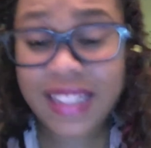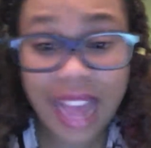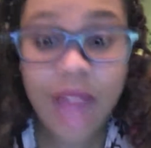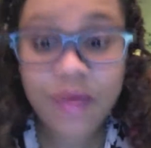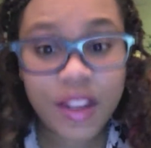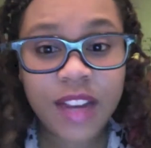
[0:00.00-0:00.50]
Like,
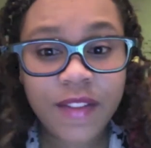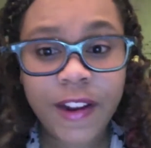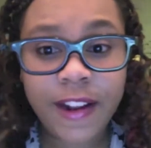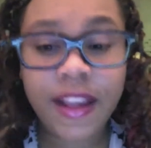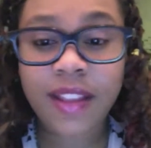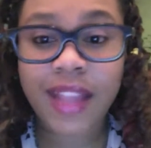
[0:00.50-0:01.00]
I'm very
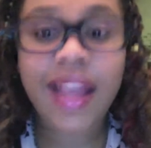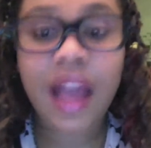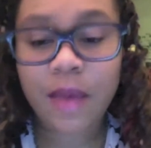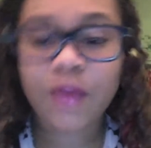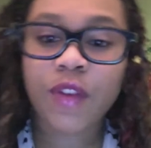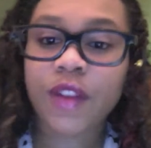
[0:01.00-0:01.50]
very good, like,
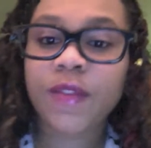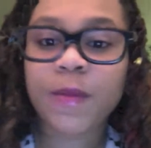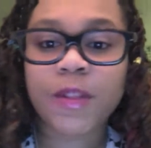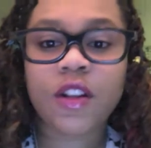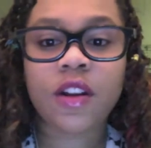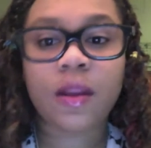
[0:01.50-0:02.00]
I'm free from
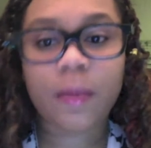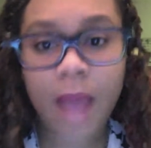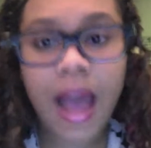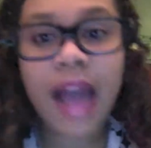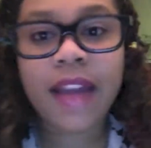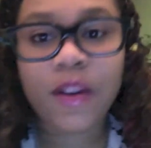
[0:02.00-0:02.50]
Stardom,
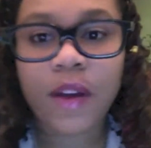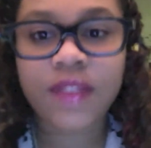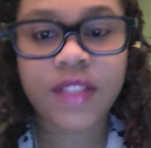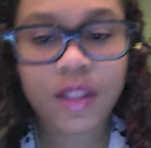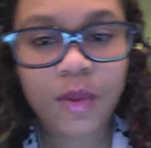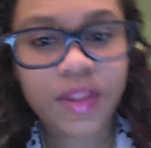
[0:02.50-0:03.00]
I don't
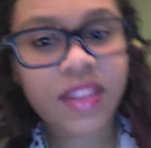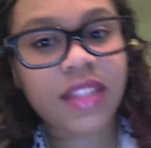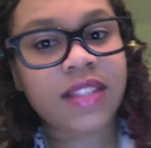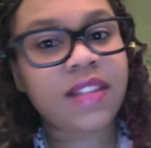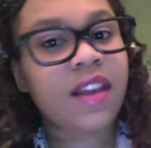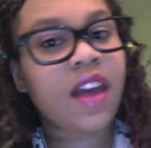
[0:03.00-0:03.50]
have to deal with
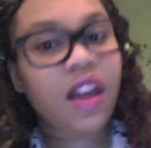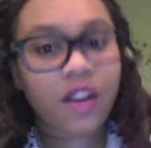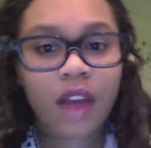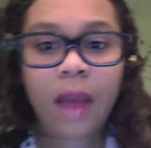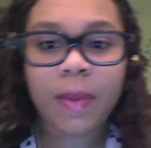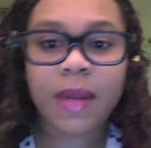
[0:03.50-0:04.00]
this
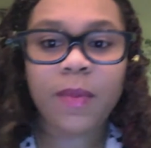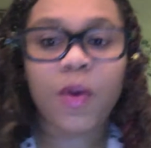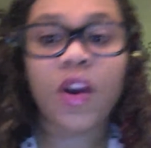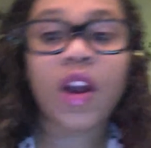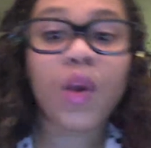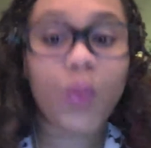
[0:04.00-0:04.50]
crap
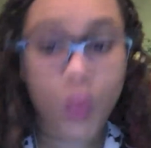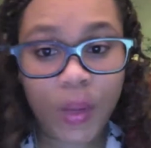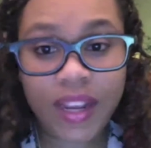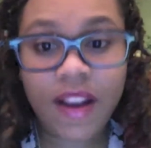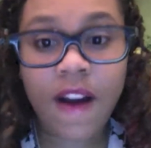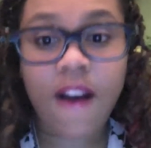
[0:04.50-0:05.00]
anymore,
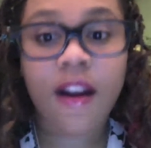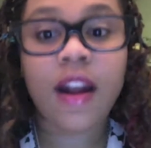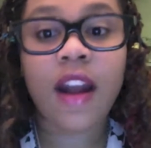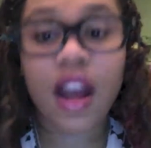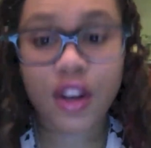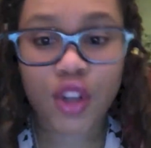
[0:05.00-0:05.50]
we
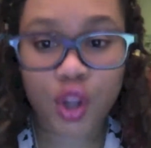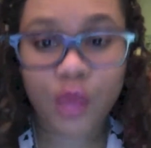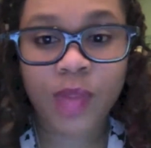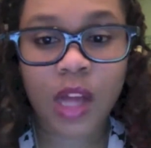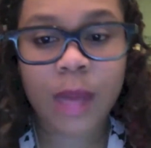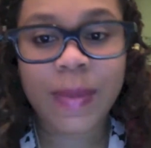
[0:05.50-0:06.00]
are a new
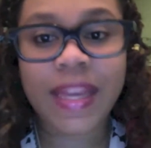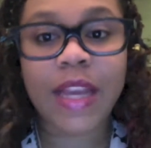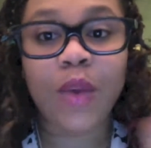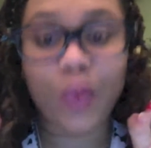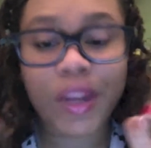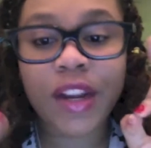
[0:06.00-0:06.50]
Block
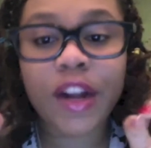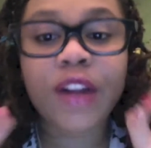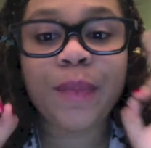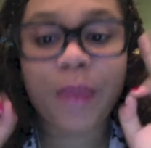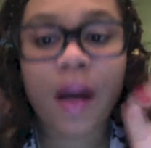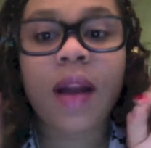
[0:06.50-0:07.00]
B,
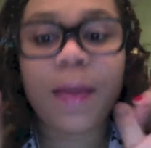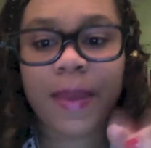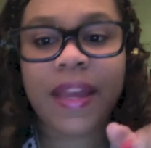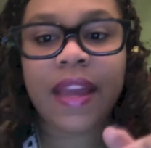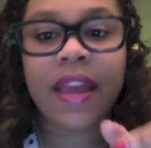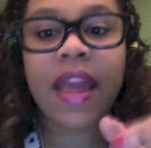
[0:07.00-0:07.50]
we're Block
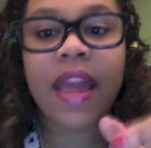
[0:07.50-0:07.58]
B.